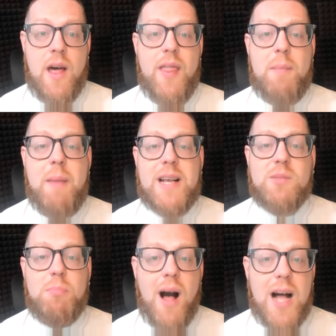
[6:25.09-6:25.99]
that makes
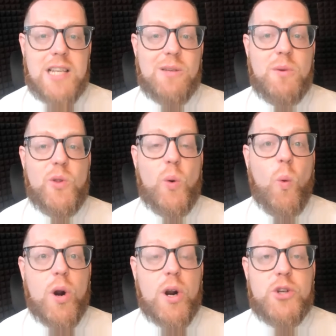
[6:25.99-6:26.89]
possible the
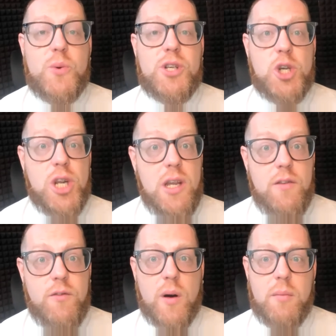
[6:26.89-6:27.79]
work to
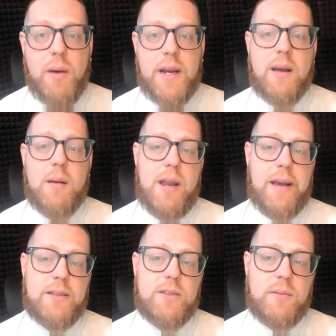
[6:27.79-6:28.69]
achieve what might come
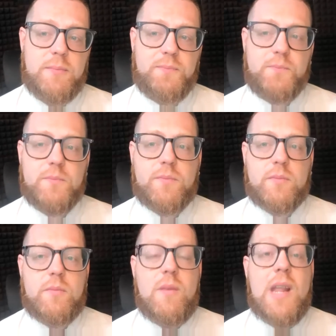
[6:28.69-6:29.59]
next.
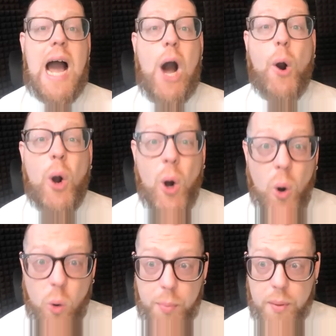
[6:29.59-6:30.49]
Our
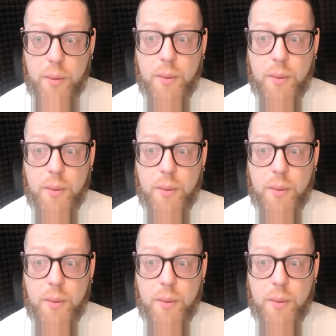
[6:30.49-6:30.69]
hope,